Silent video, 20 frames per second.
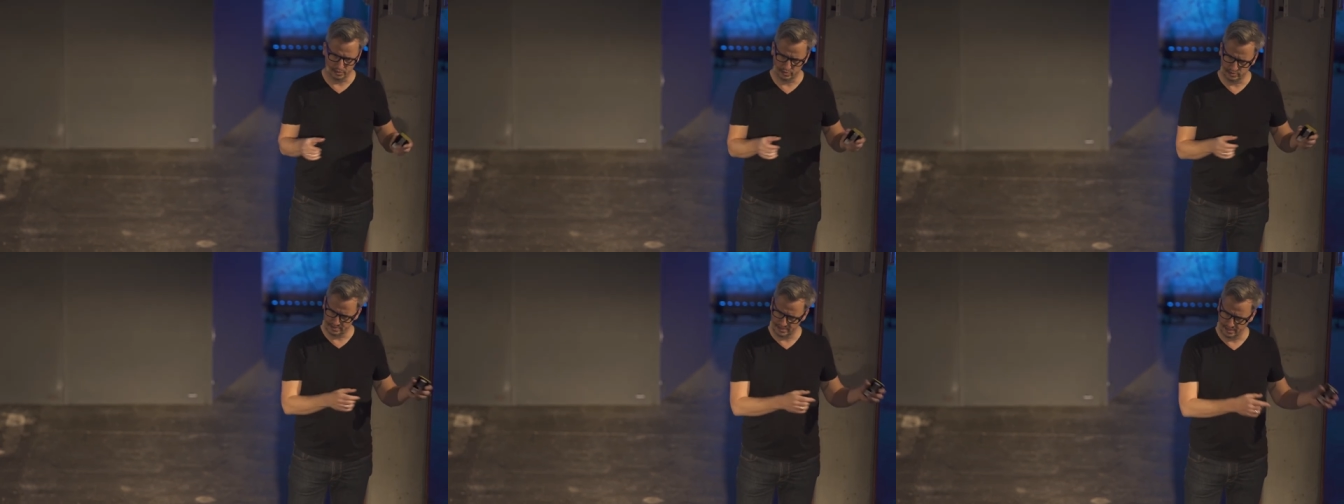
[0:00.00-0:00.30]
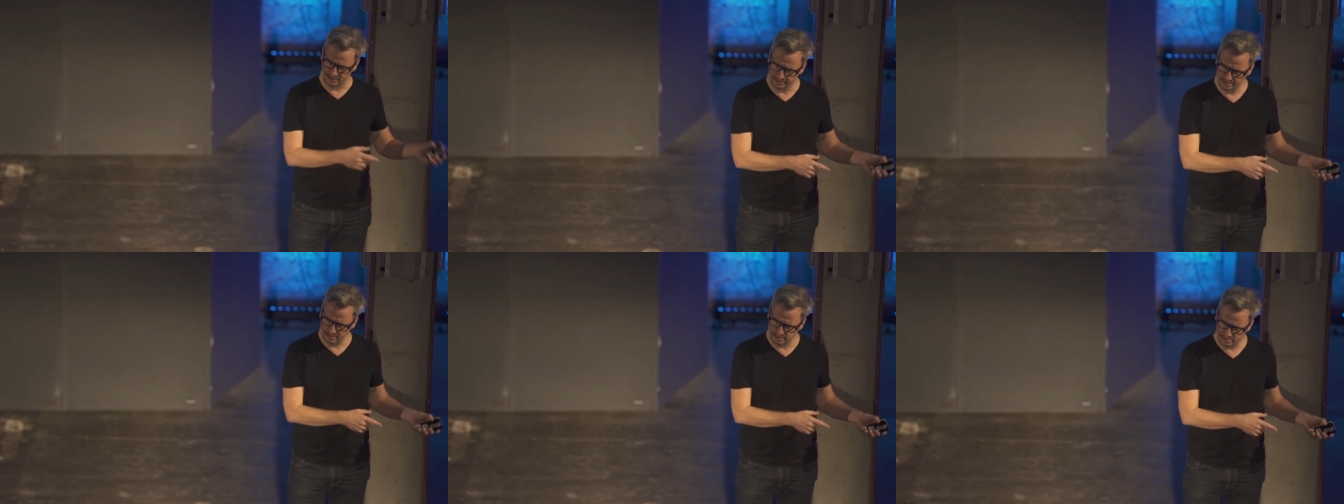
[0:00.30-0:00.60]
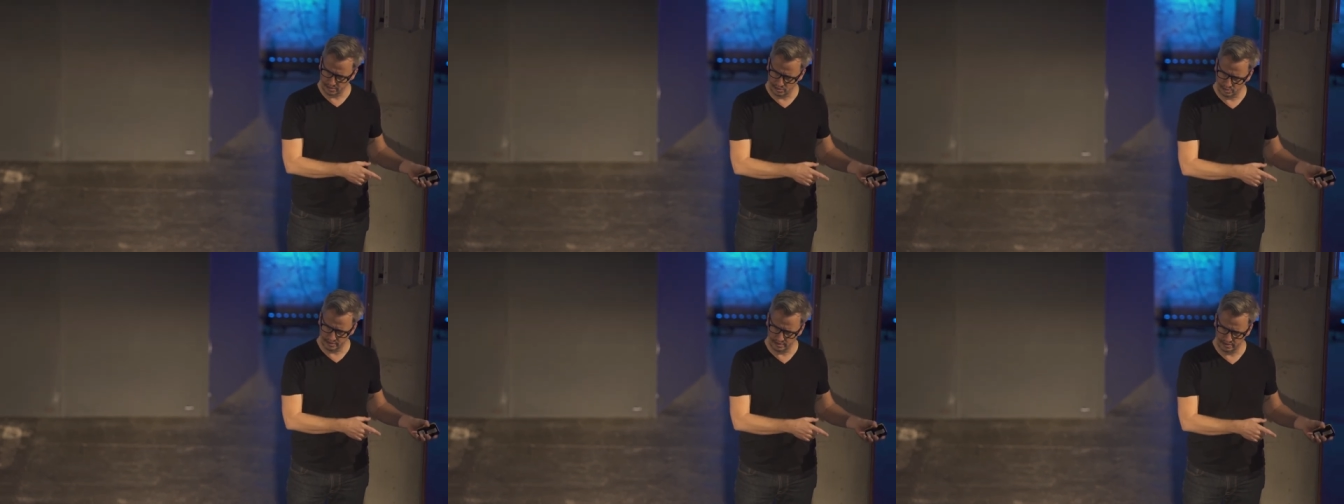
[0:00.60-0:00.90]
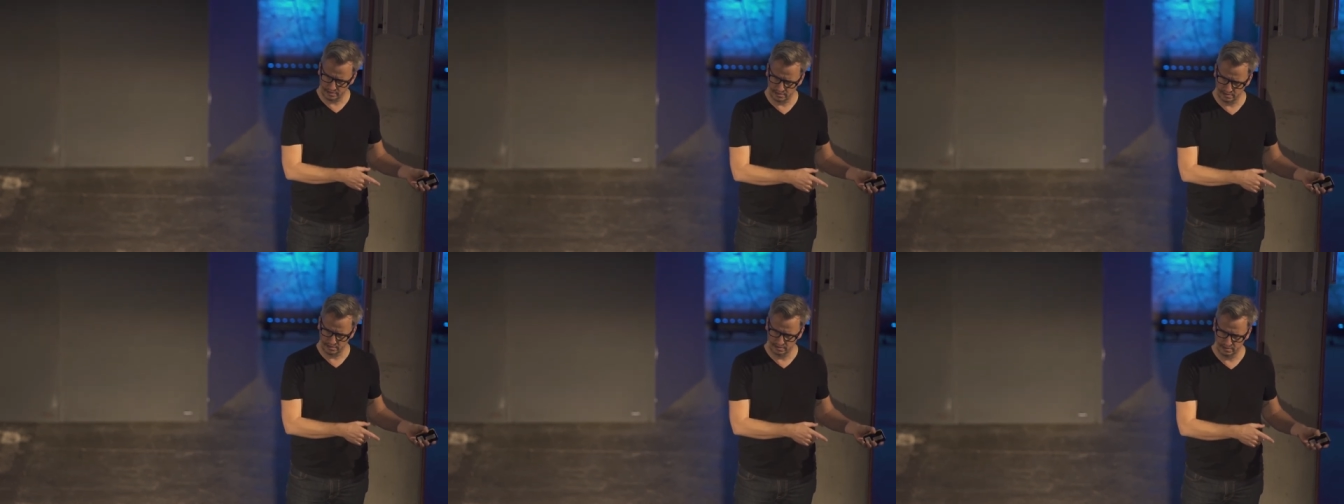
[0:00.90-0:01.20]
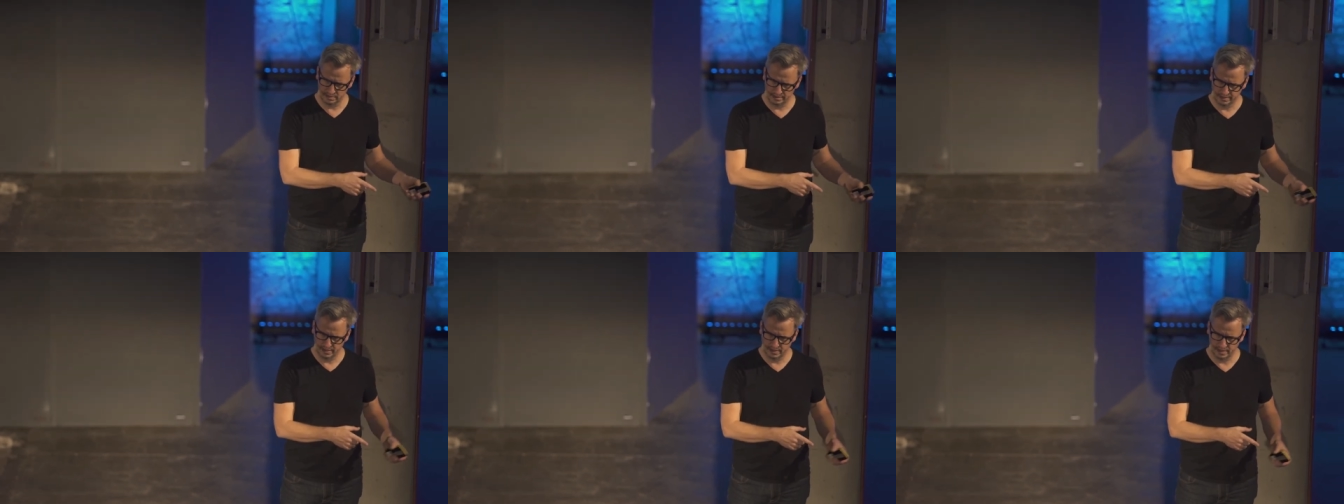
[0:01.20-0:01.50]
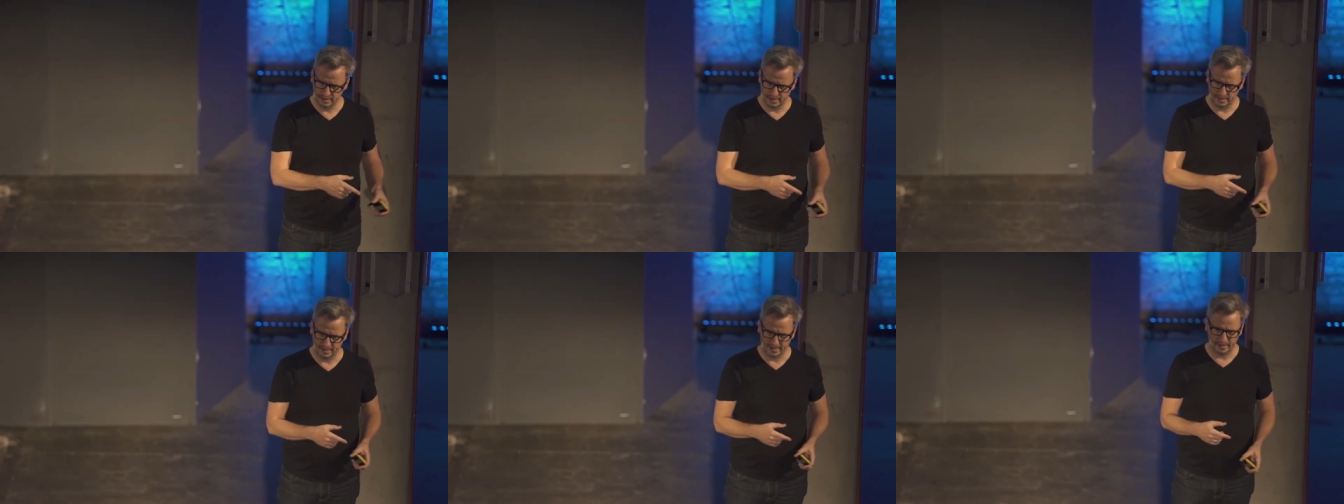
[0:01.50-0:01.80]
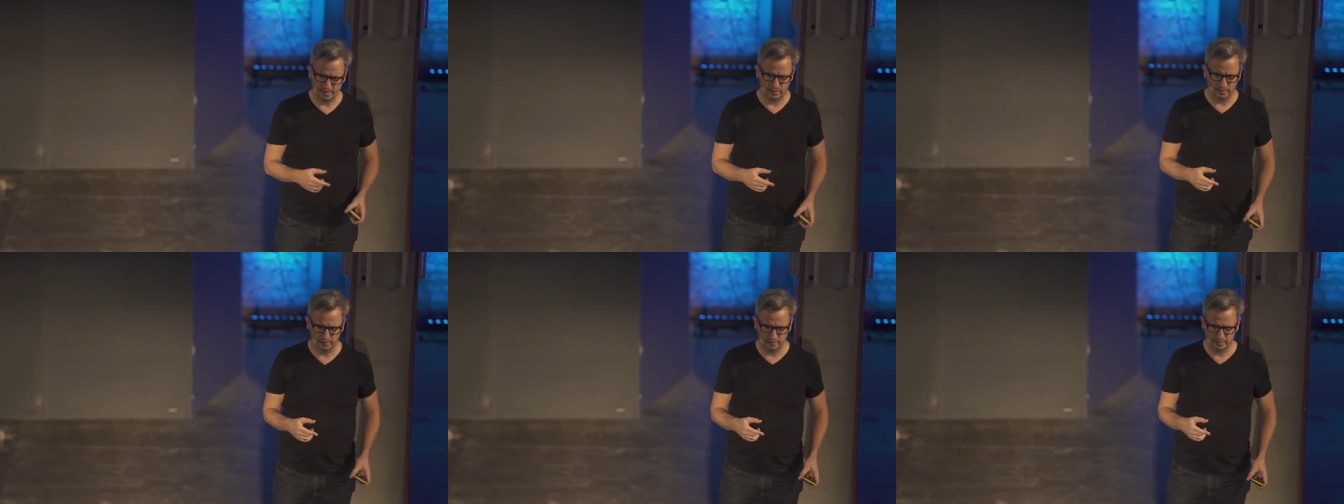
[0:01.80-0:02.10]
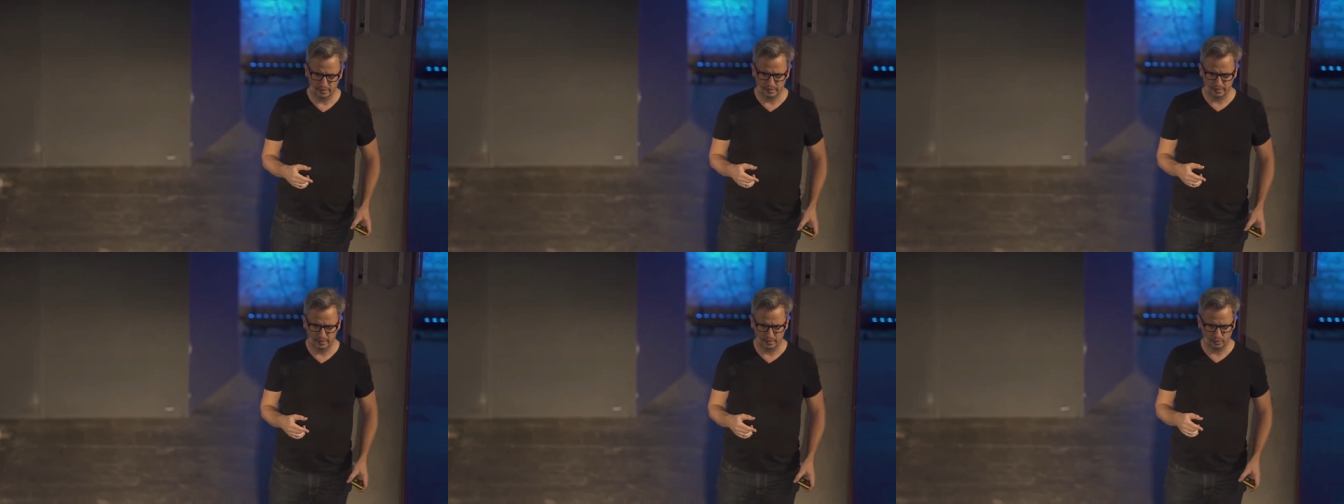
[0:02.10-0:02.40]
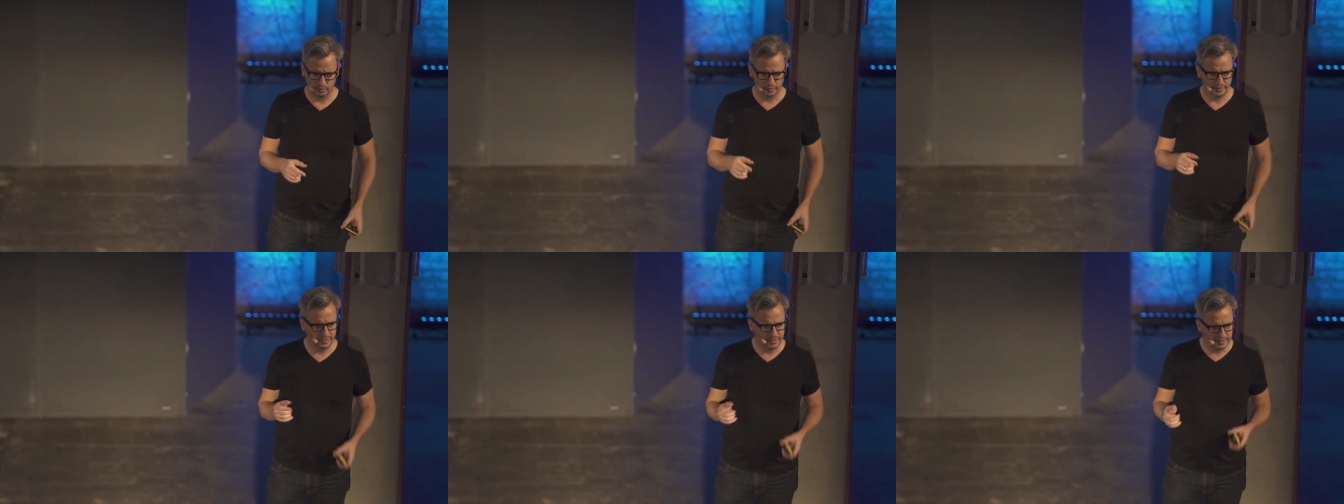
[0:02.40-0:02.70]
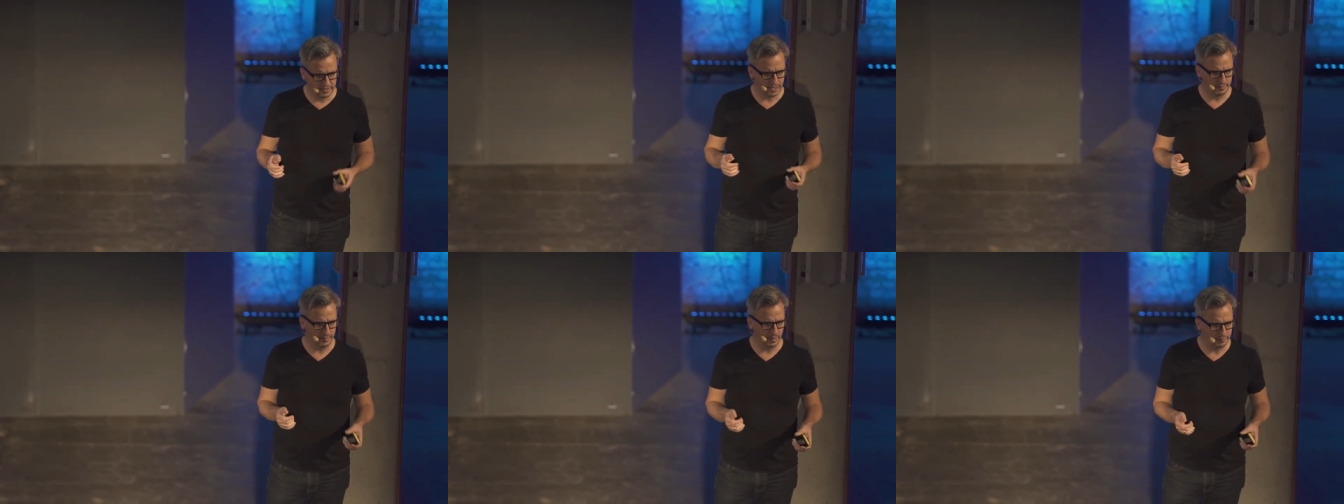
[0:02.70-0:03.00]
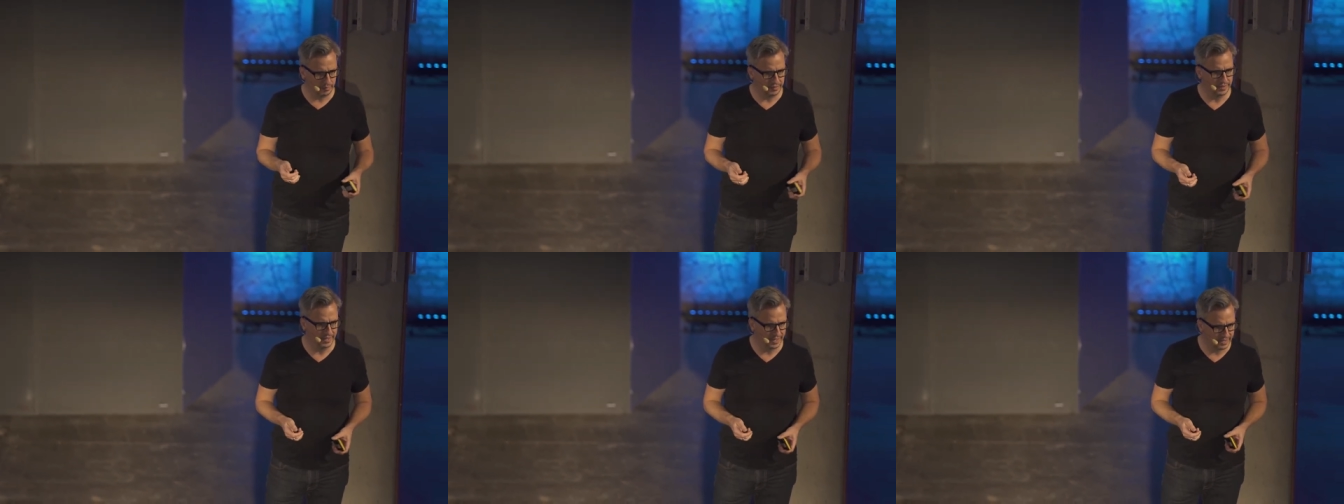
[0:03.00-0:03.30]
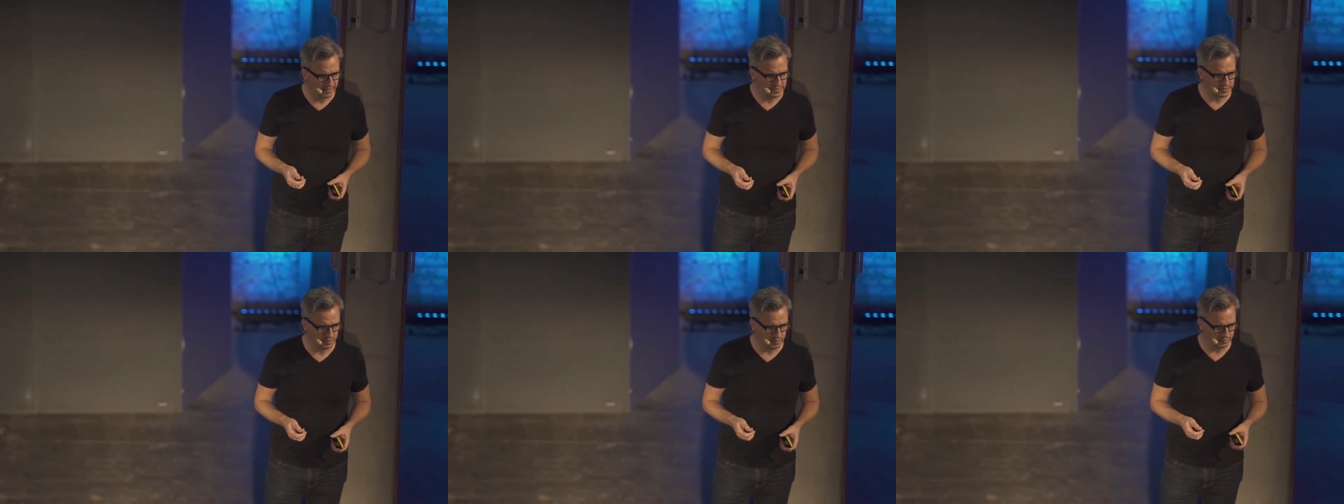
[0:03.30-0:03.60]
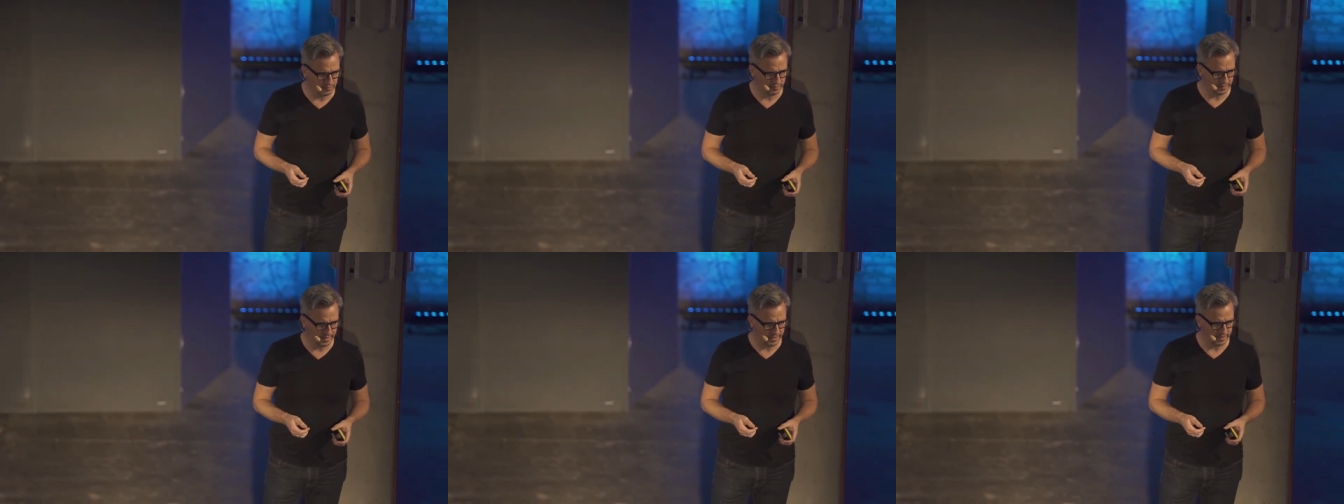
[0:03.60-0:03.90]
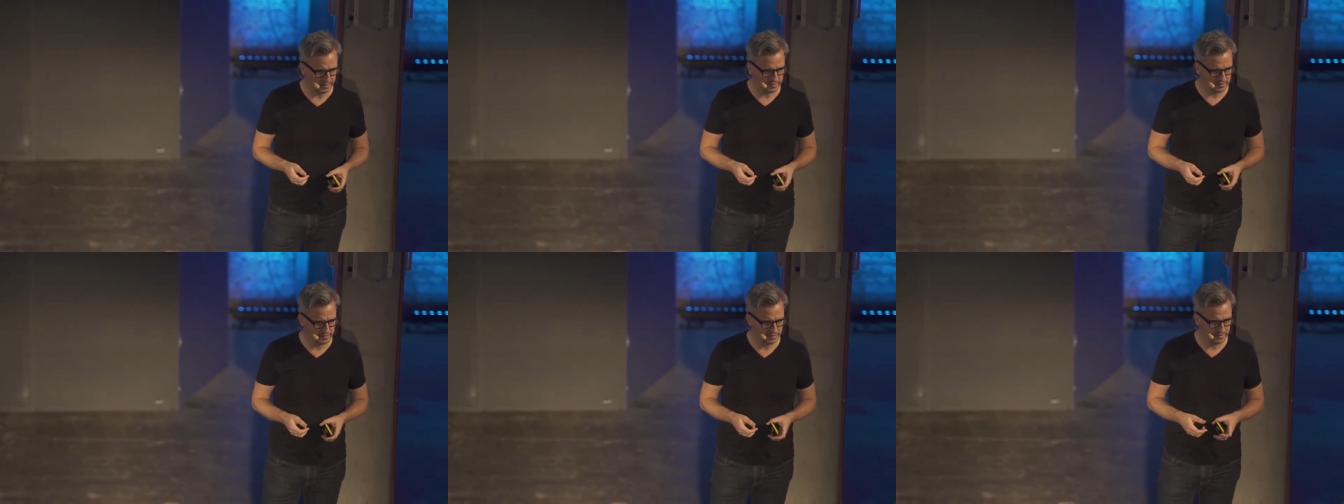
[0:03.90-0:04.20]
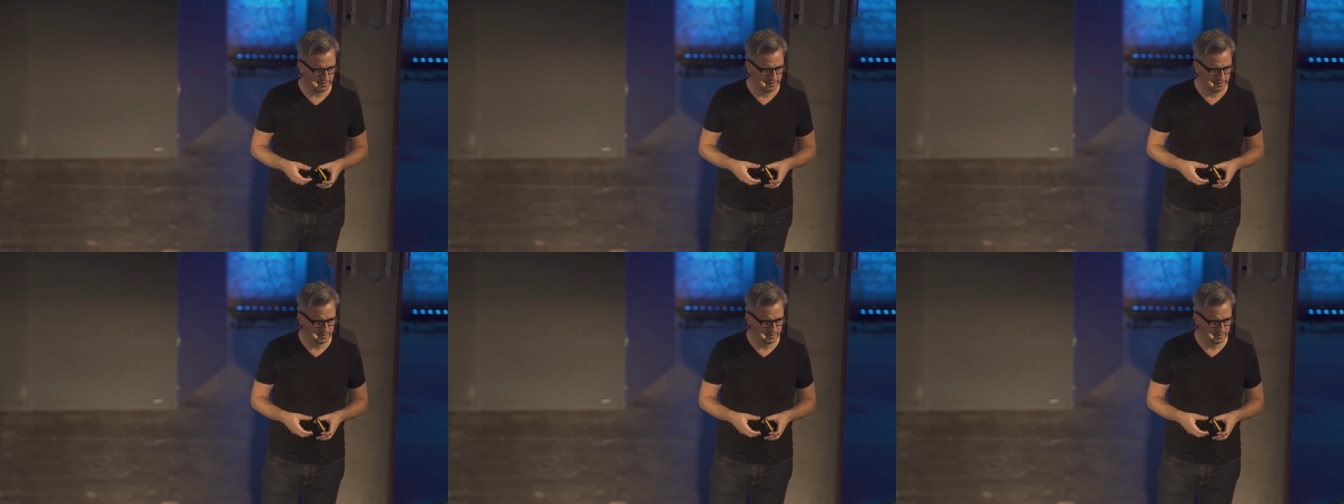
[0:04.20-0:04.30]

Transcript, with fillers: are you selling the token? And I don't, you know, we need to come up with an answer for that.